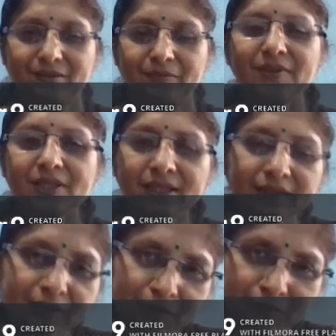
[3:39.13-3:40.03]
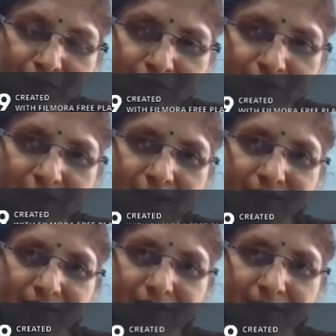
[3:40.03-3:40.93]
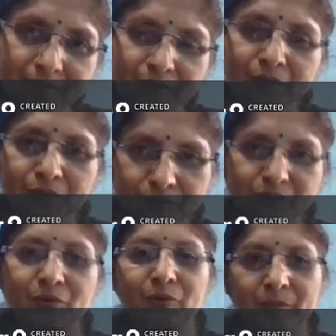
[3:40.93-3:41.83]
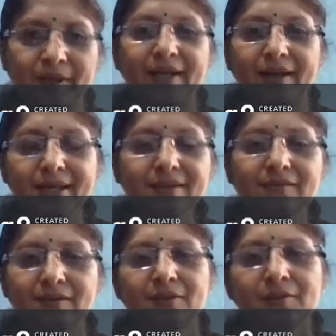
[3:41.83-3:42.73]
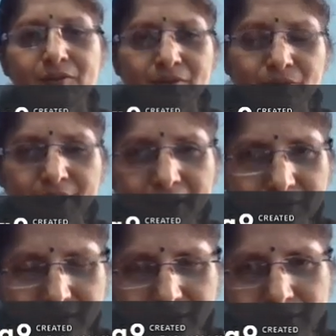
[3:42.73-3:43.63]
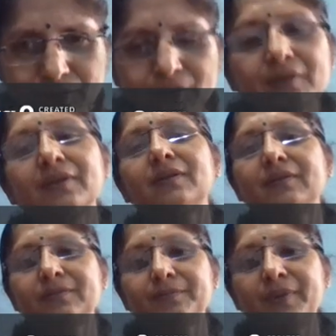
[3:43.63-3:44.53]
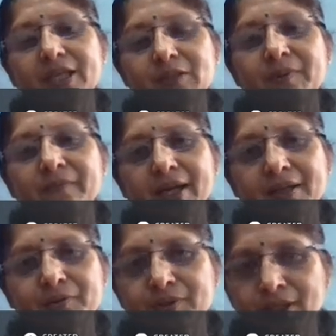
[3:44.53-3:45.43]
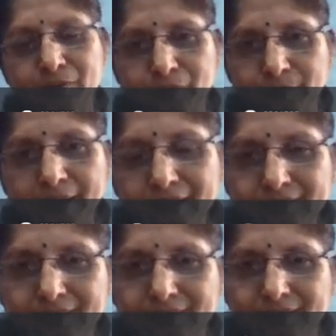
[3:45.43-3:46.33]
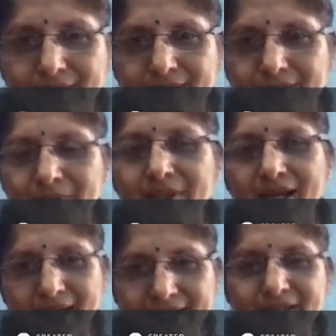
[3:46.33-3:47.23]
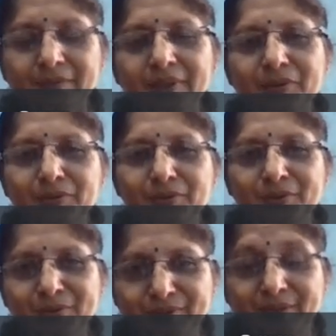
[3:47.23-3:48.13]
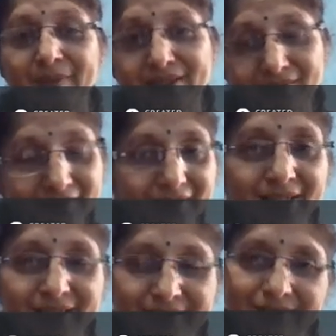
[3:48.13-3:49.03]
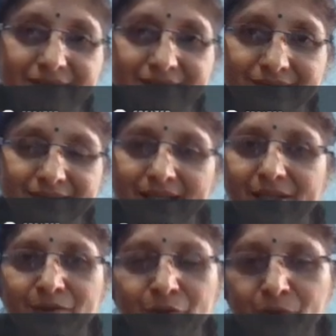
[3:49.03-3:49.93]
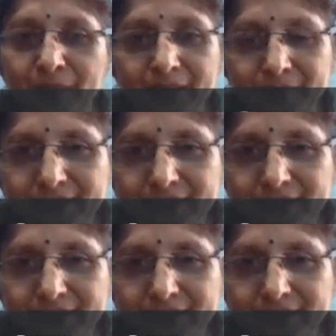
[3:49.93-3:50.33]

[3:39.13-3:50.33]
Which editor you use for JavaScript? You use Notepad, right? So you can create your PHP file using Notepad, but I recommend you to use the better editor like Notepad++.